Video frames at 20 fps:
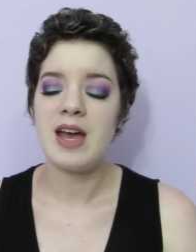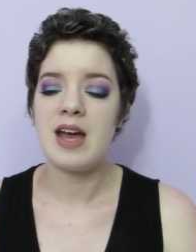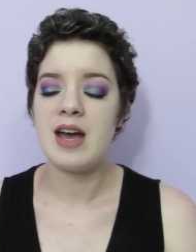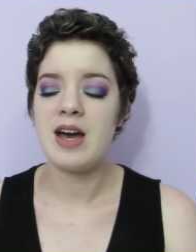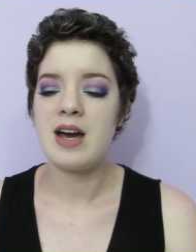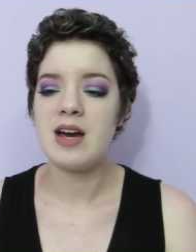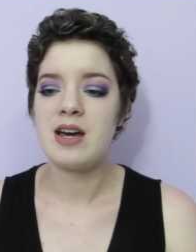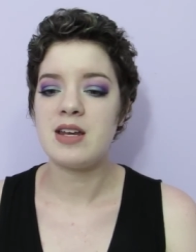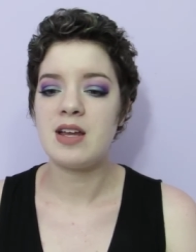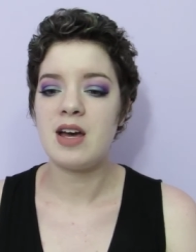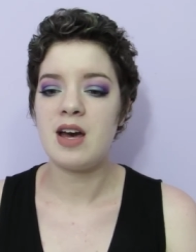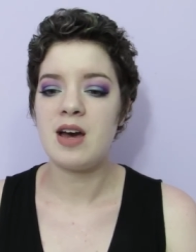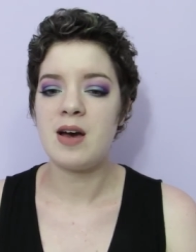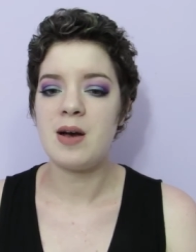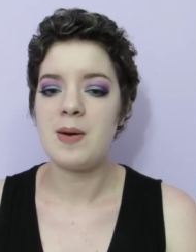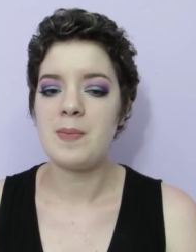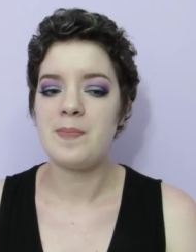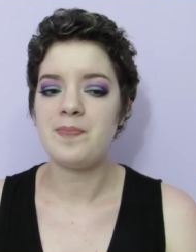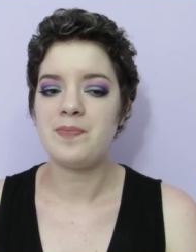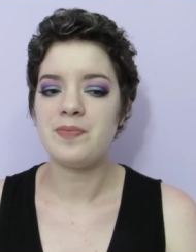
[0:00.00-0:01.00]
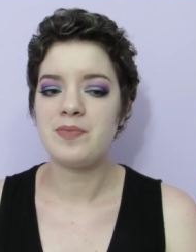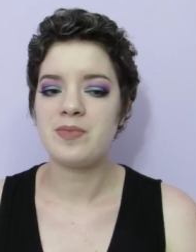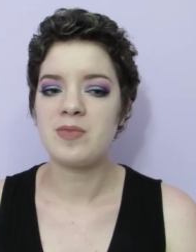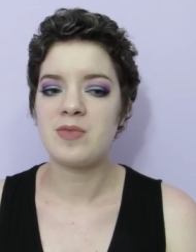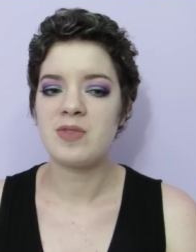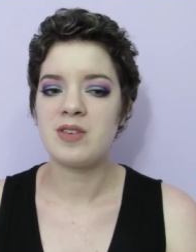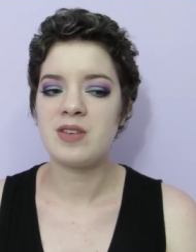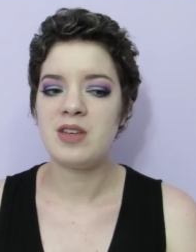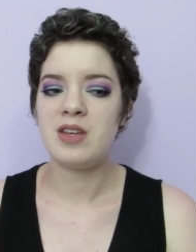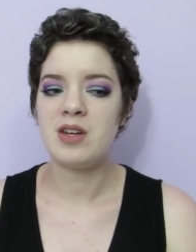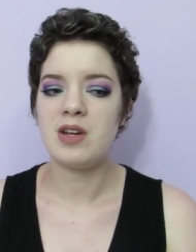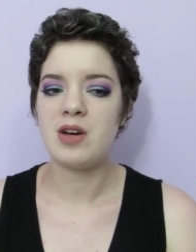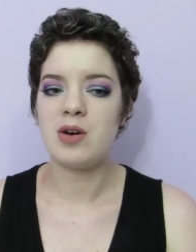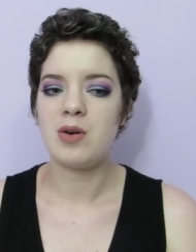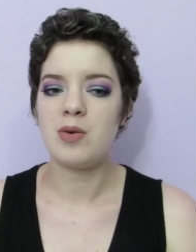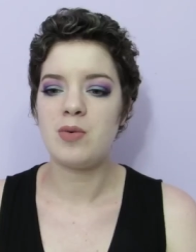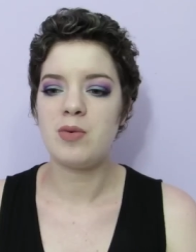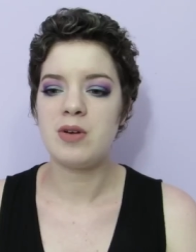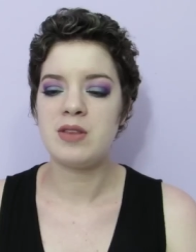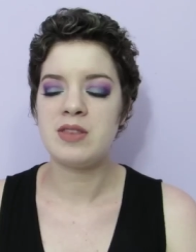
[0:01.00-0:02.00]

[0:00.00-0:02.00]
And, you know,